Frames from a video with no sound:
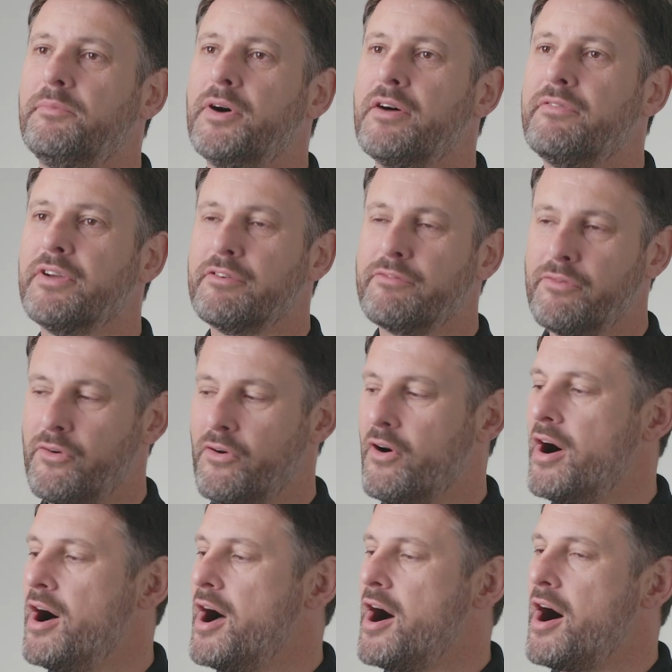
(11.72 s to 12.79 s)
perfect
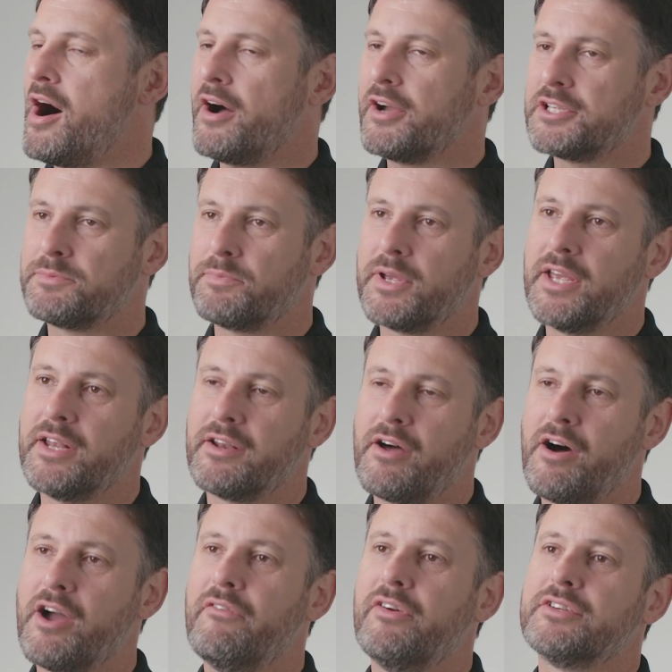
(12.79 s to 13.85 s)
for high speed and
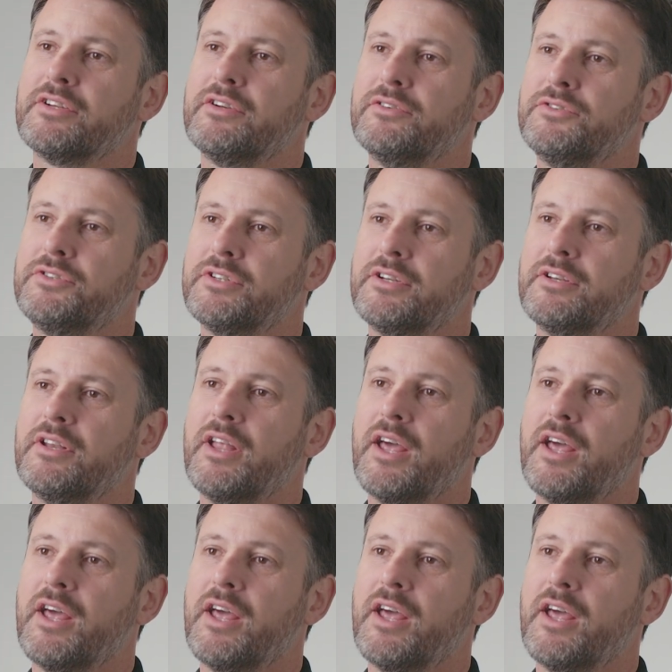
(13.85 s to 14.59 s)
high resolution